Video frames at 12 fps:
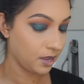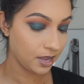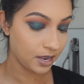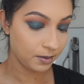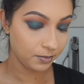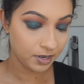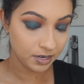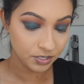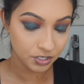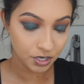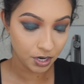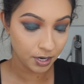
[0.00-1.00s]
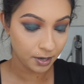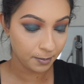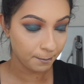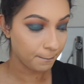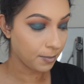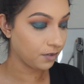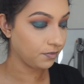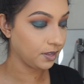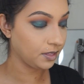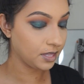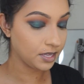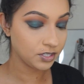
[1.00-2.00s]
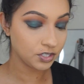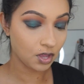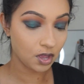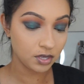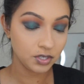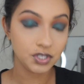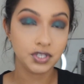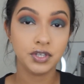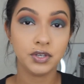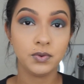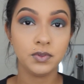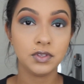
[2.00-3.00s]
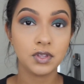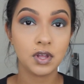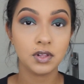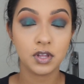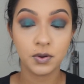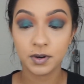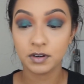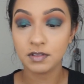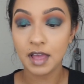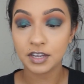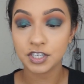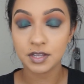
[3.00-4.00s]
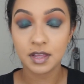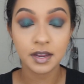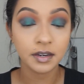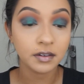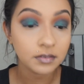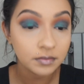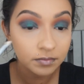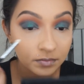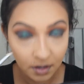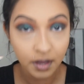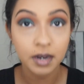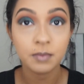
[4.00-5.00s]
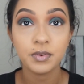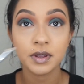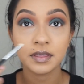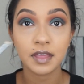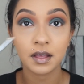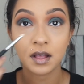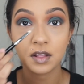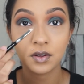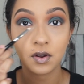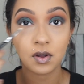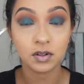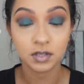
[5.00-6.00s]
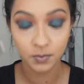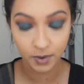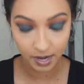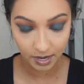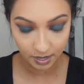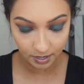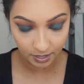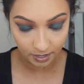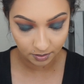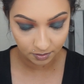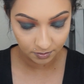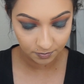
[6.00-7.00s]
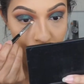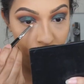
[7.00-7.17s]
And I'm going to start buffing this onto the lower lash line. And I'm bringing that color all the way in.